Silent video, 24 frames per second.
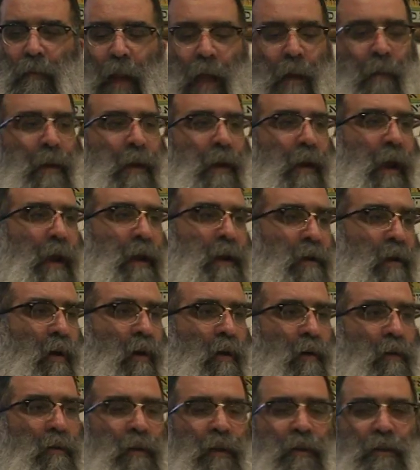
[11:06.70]
I mean, I
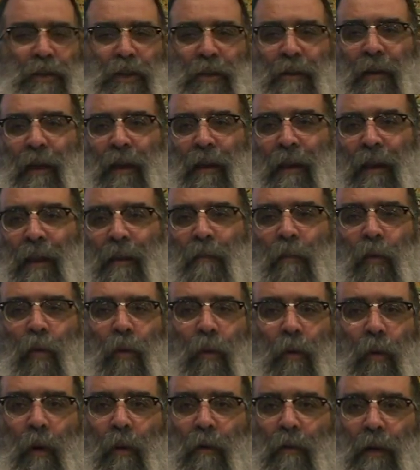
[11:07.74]
know the name
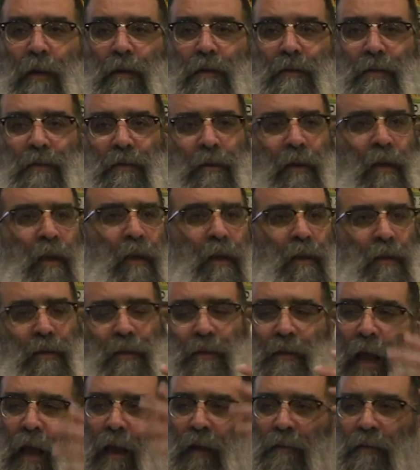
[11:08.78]
Lawrence
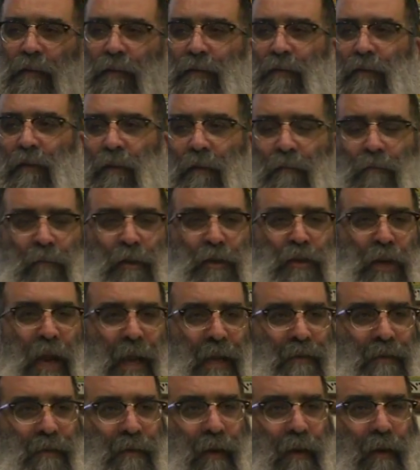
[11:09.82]
sounds
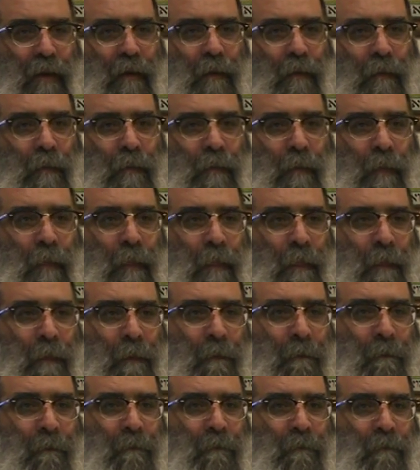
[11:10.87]
majestic,
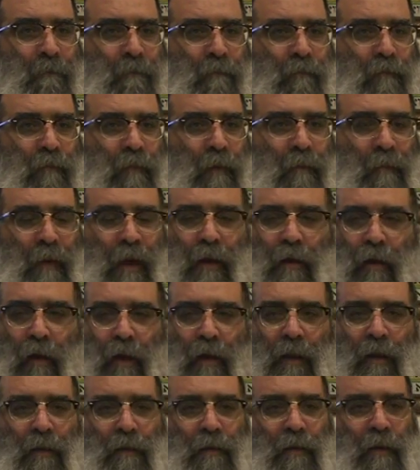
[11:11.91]
by
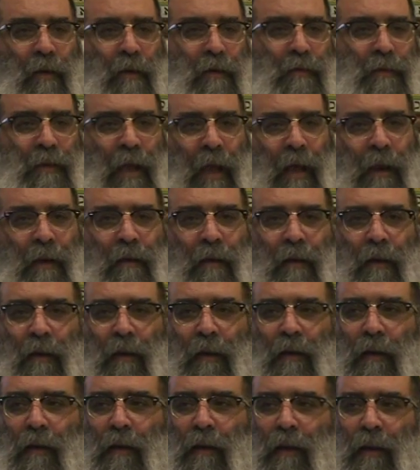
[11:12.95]
calling your, your son,
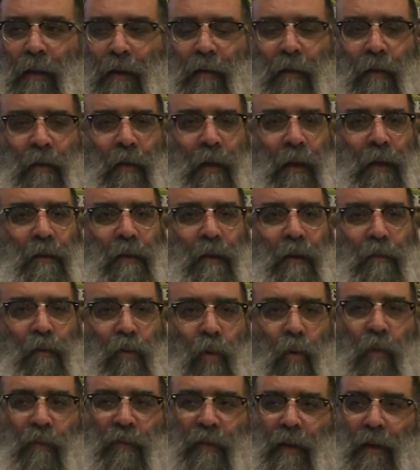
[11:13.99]
uh, I don't know what, uh,
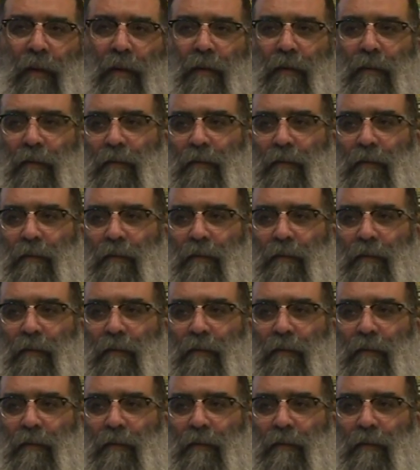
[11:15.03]
Reuven.